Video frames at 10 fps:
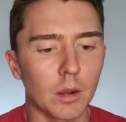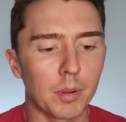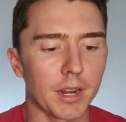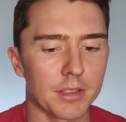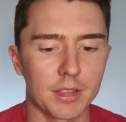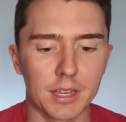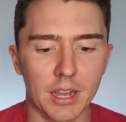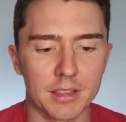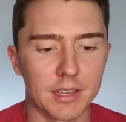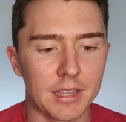But I
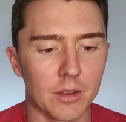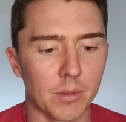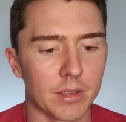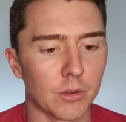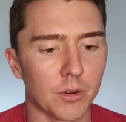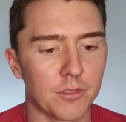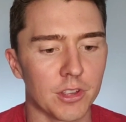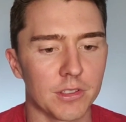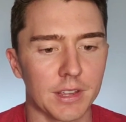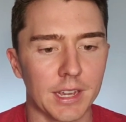see that we're sort of
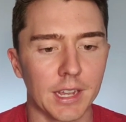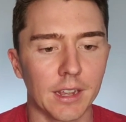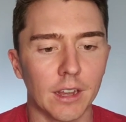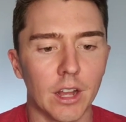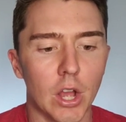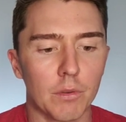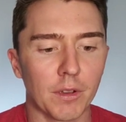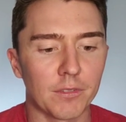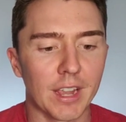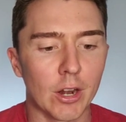just seeing
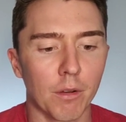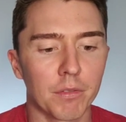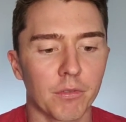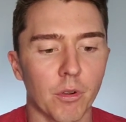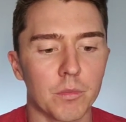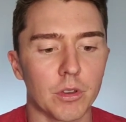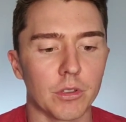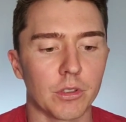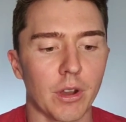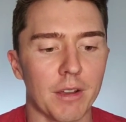15 offs from you.
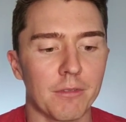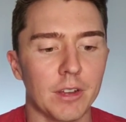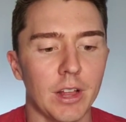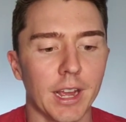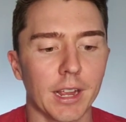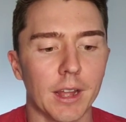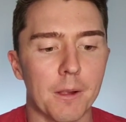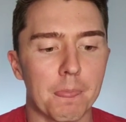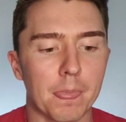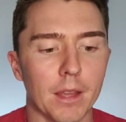So I feel like
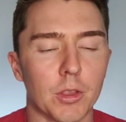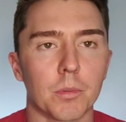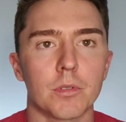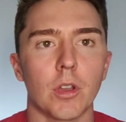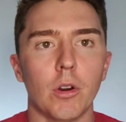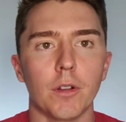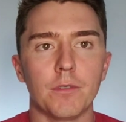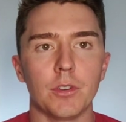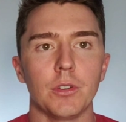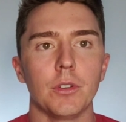it's a result
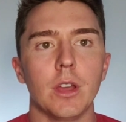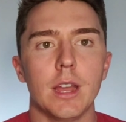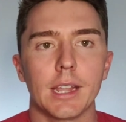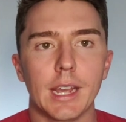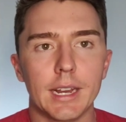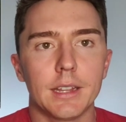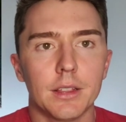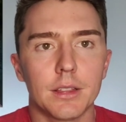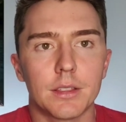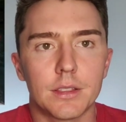of you getting to
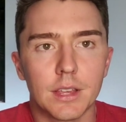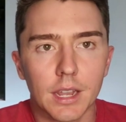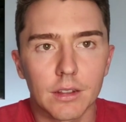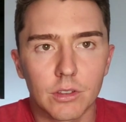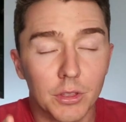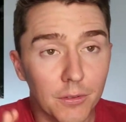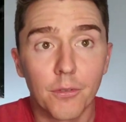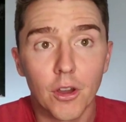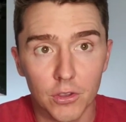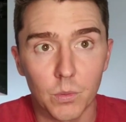the
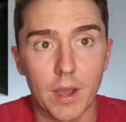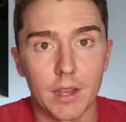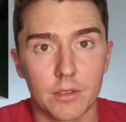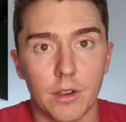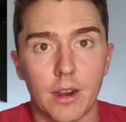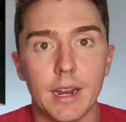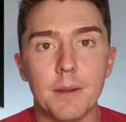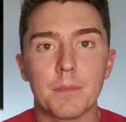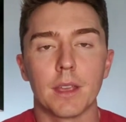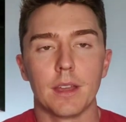first wake,
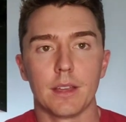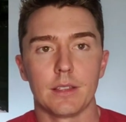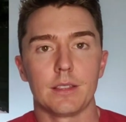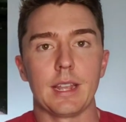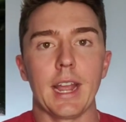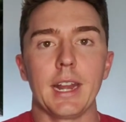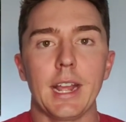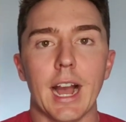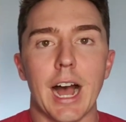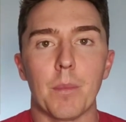
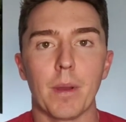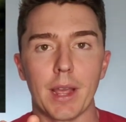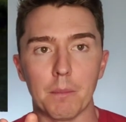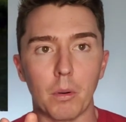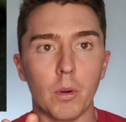standing up and